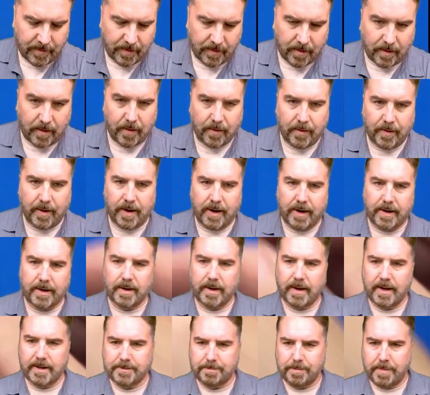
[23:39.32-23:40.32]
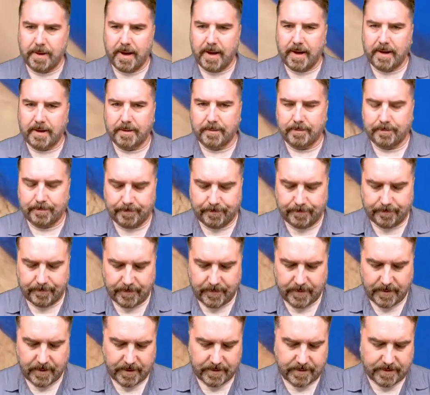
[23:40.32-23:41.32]
Alright, last pack.
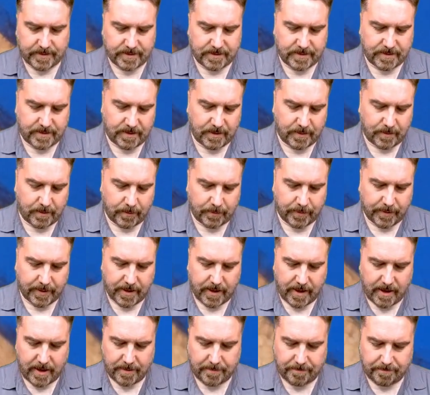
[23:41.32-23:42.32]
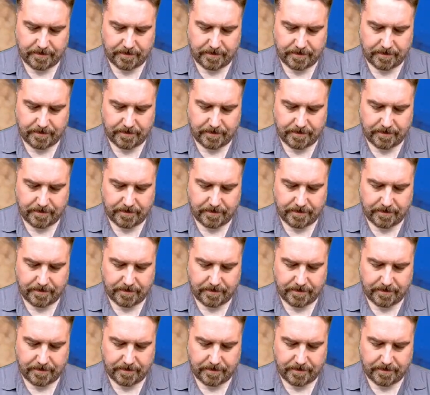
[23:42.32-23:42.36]
Let's see what we got.